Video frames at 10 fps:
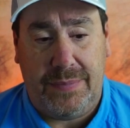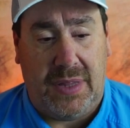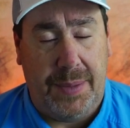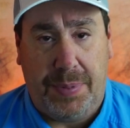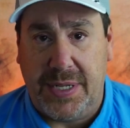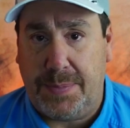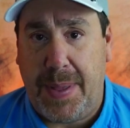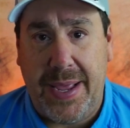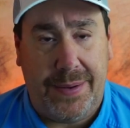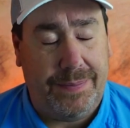lipless
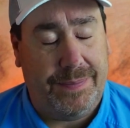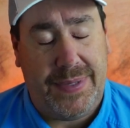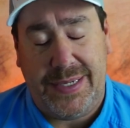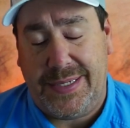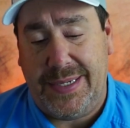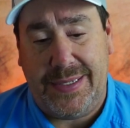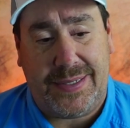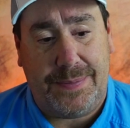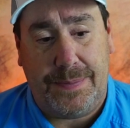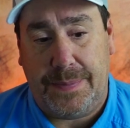bait, this
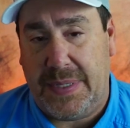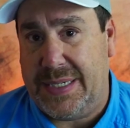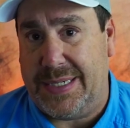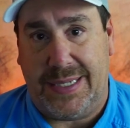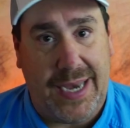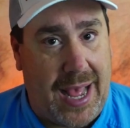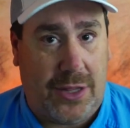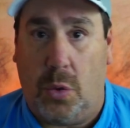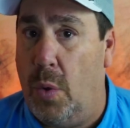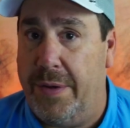is not
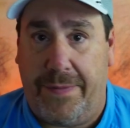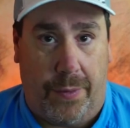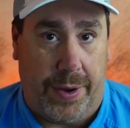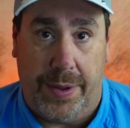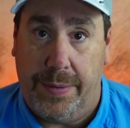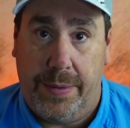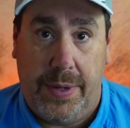the one for you.